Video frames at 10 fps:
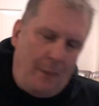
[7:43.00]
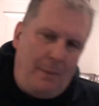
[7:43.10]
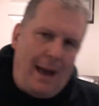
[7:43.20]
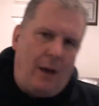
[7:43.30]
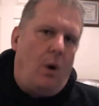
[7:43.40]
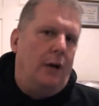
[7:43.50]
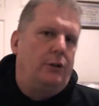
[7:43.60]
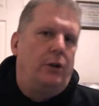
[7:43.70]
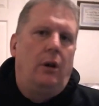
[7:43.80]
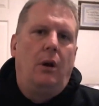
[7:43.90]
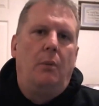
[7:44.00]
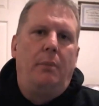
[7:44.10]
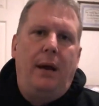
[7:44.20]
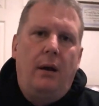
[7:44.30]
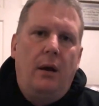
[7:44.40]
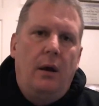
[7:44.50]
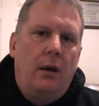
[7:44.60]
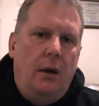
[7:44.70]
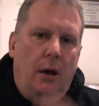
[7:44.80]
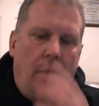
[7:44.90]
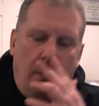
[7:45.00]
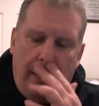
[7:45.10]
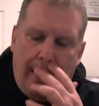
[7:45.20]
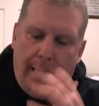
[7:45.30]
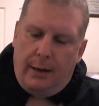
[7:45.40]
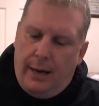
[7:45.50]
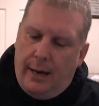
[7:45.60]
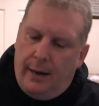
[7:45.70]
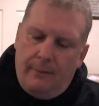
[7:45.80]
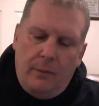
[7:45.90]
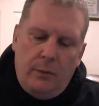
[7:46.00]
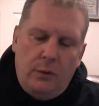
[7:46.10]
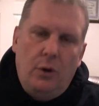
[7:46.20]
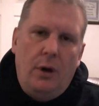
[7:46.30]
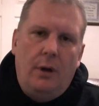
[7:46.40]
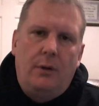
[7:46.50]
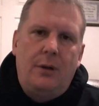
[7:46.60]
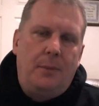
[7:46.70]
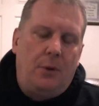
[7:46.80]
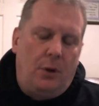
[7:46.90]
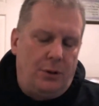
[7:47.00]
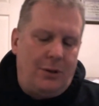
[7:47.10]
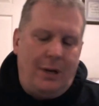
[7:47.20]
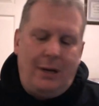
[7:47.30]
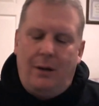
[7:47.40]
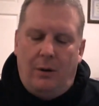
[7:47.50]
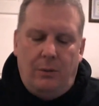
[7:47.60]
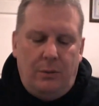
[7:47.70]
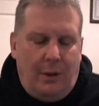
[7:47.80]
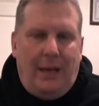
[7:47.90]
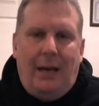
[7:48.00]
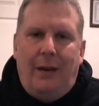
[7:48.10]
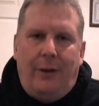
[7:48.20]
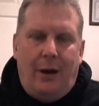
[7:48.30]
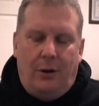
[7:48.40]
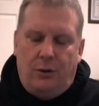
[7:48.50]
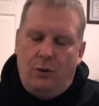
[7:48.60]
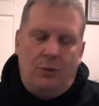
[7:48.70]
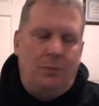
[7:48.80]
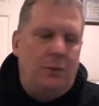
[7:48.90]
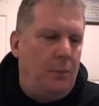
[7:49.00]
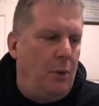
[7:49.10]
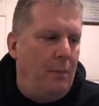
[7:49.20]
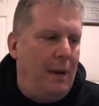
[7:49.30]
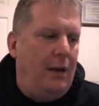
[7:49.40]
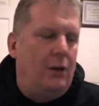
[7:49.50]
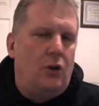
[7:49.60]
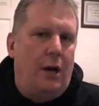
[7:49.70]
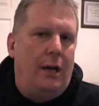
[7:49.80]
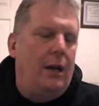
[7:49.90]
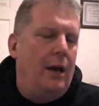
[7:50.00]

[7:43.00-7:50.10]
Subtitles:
backwash it a little bit, you know, and do your typical, just like, you know, like anything else, do some typical maintenance on it.